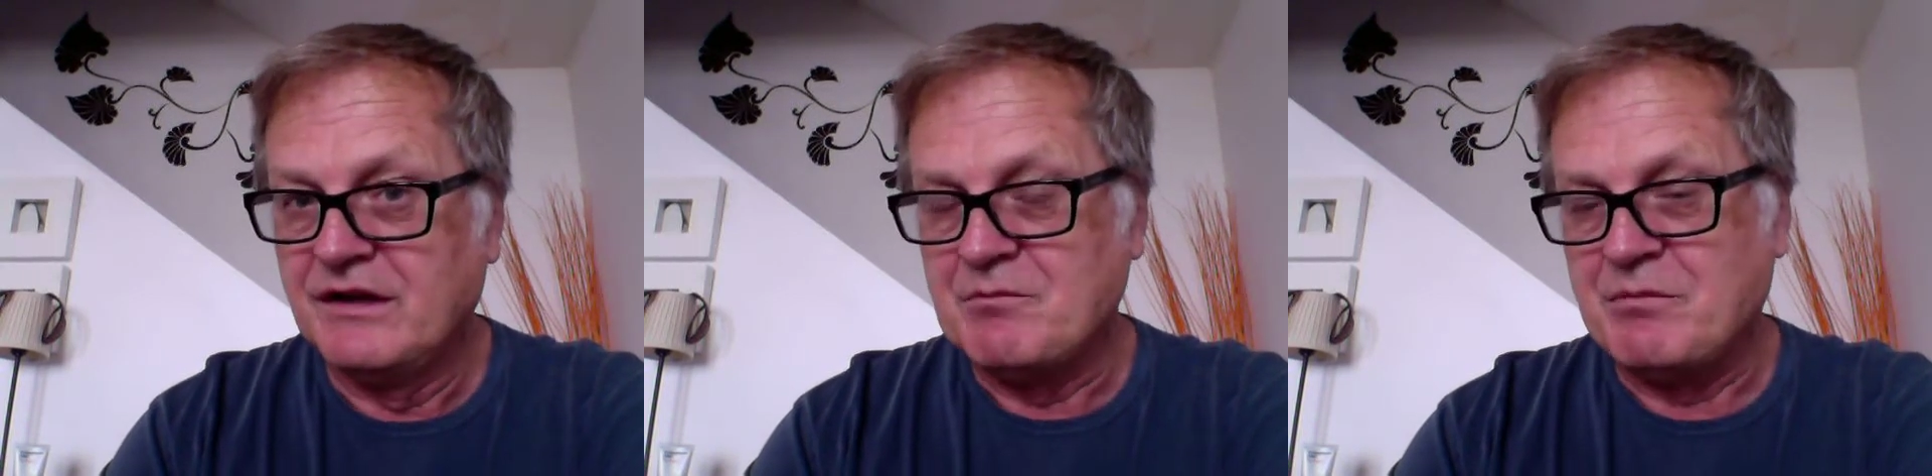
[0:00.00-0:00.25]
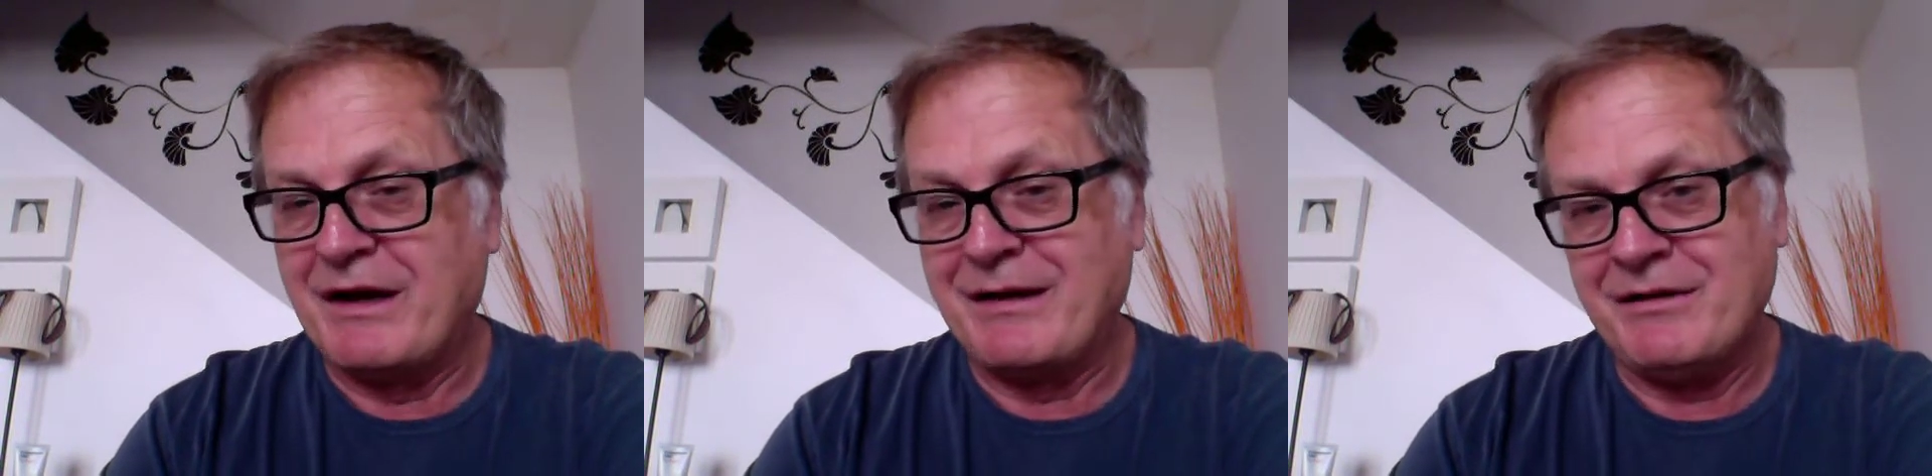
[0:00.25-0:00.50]

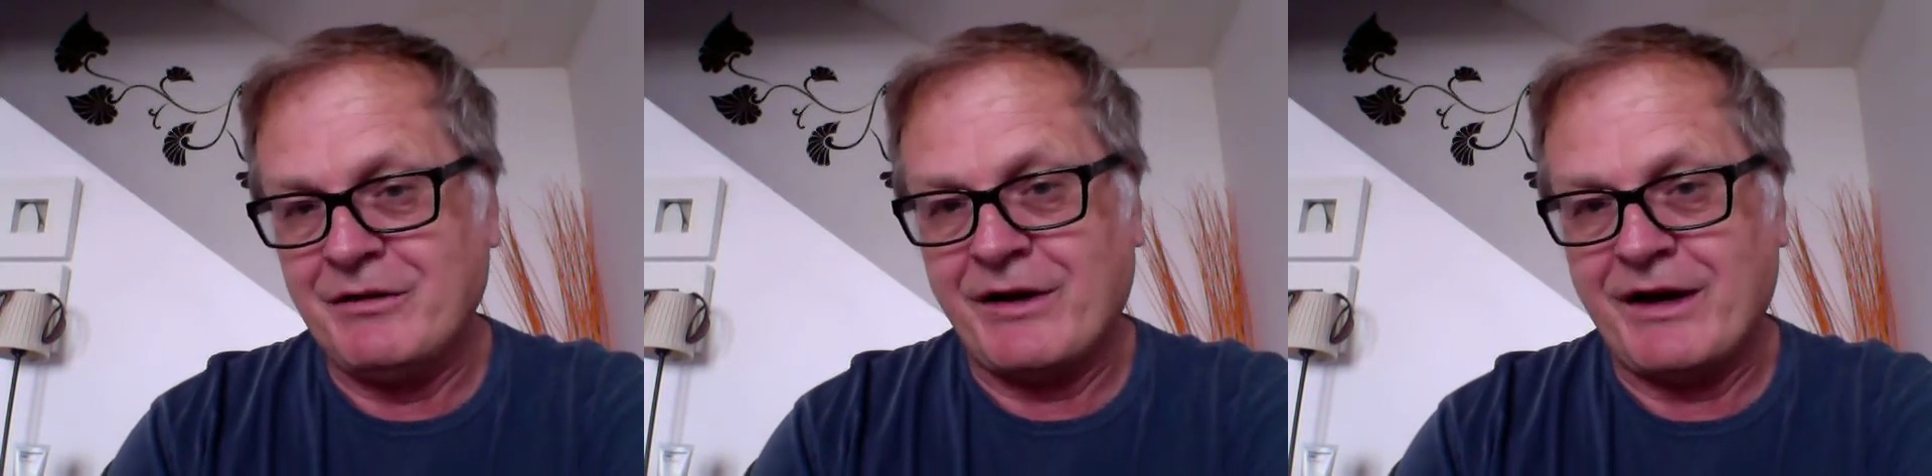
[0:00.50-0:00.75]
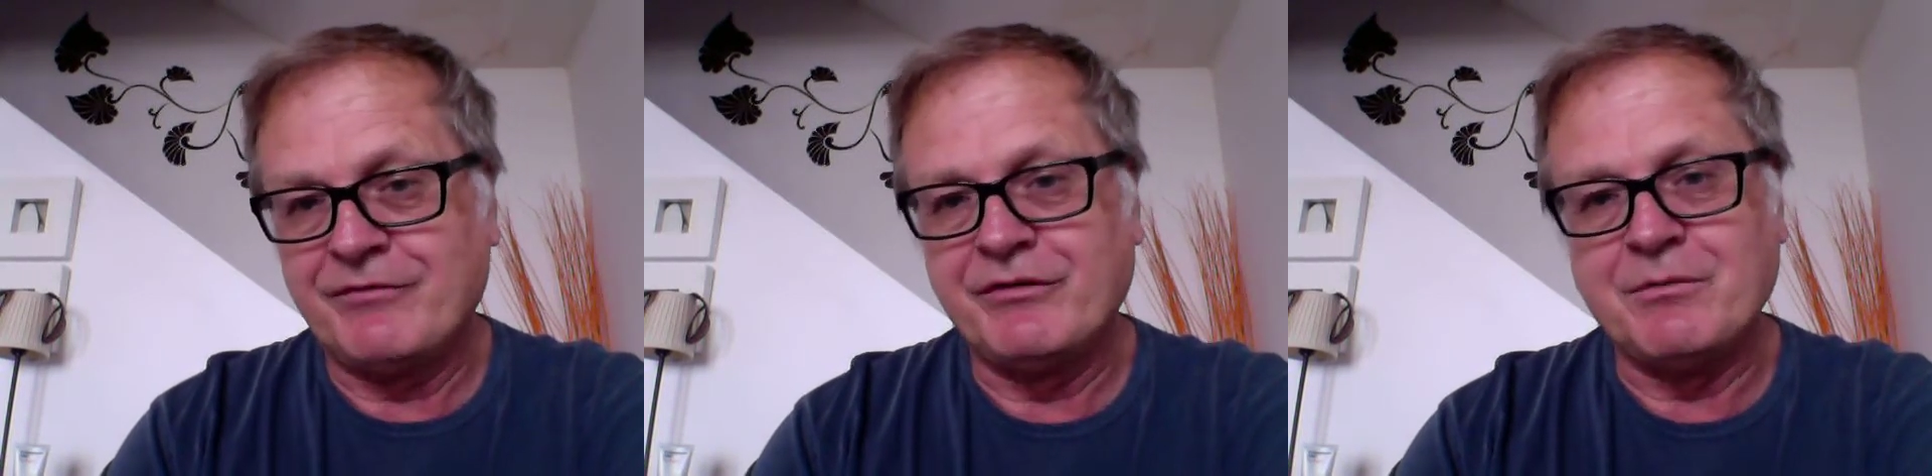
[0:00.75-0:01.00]
but you
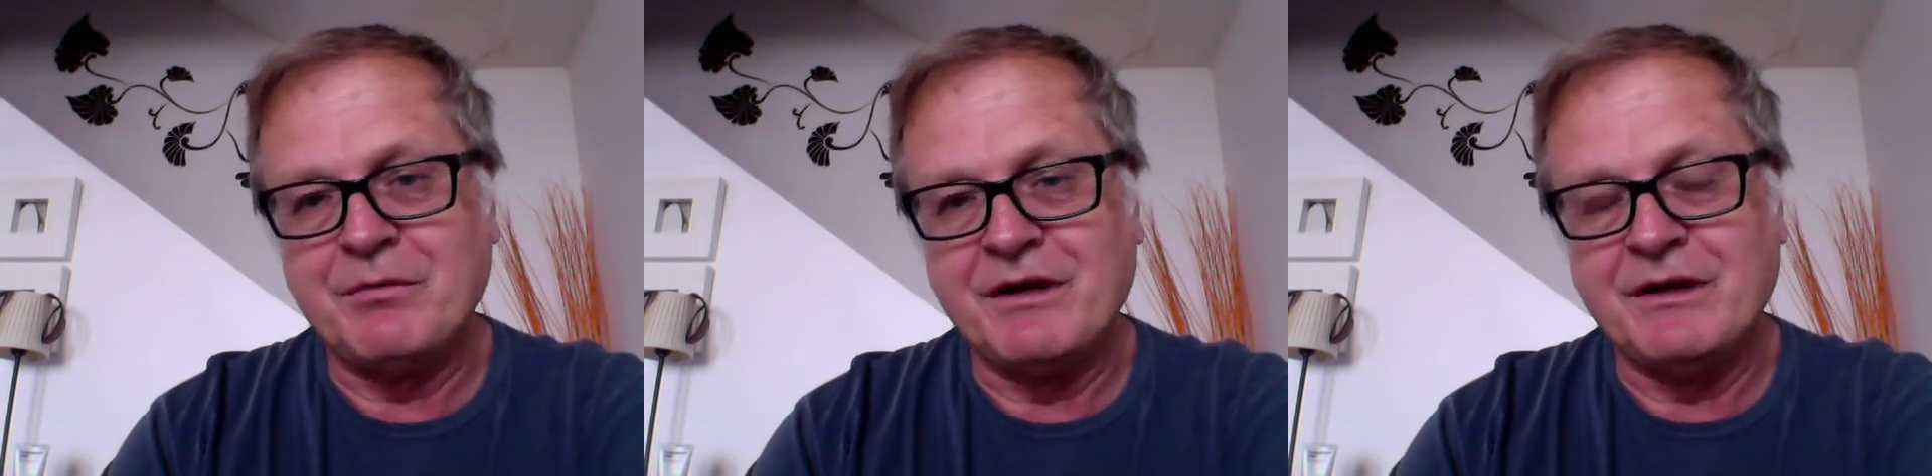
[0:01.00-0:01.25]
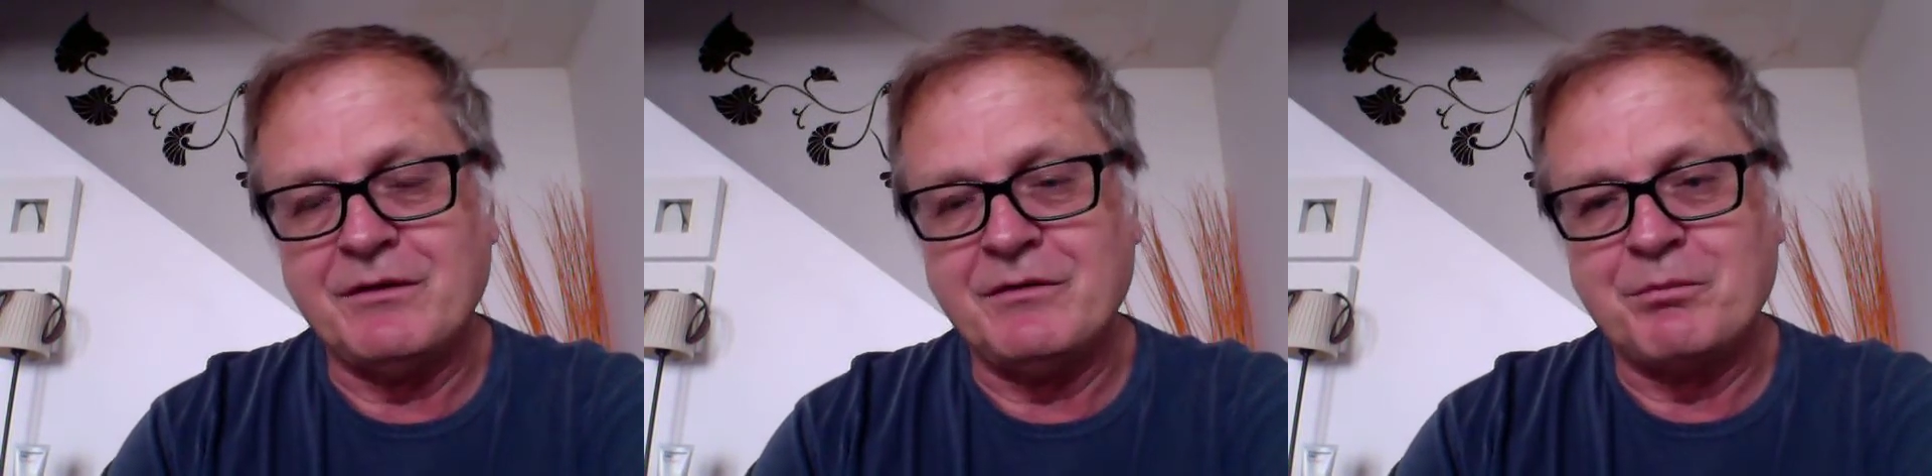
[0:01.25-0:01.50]
have to be